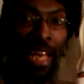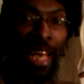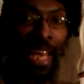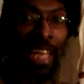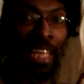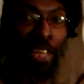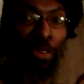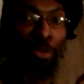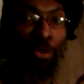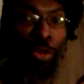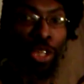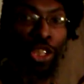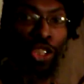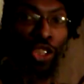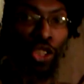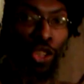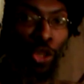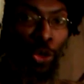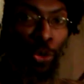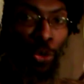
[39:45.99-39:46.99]
And if we
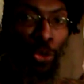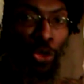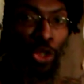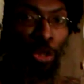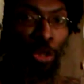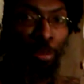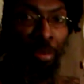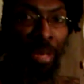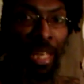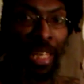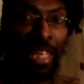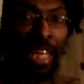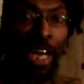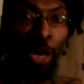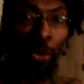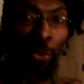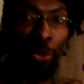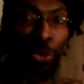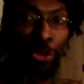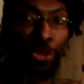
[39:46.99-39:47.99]
choose to make our
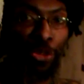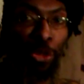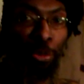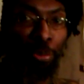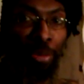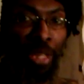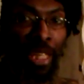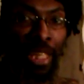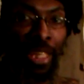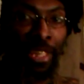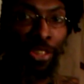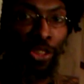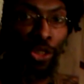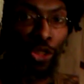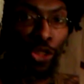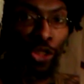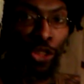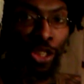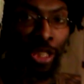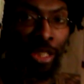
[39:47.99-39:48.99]
wolves obedient to
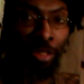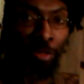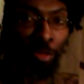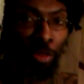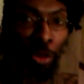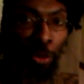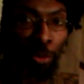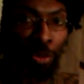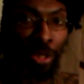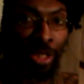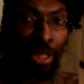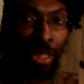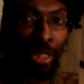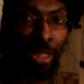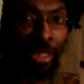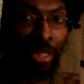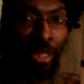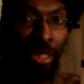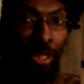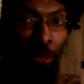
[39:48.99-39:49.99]
good
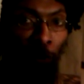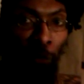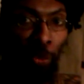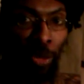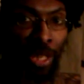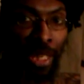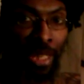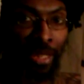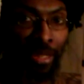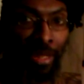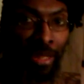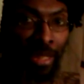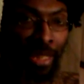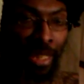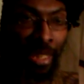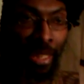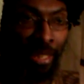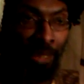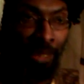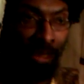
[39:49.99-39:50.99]
influences, we can see
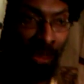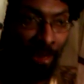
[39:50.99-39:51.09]
it.